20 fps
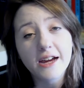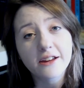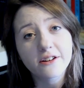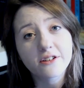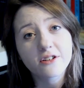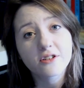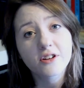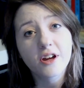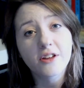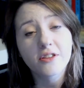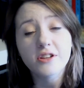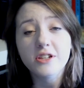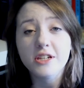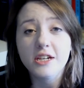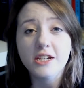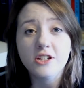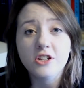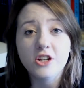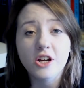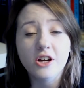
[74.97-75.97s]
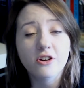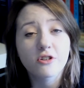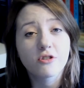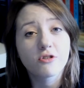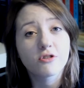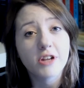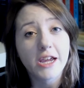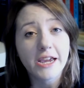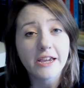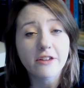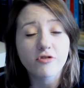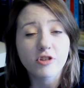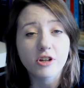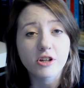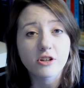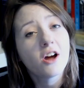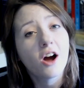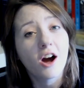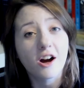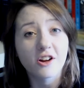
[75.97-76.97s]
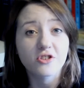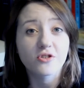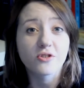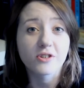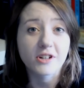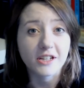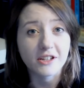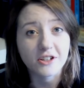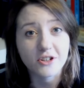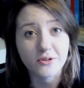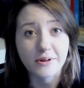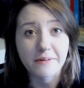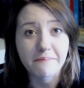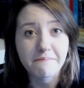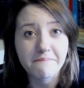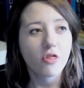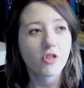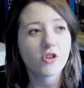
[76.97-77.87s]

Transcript: and another teacher called Adrian are talking to him.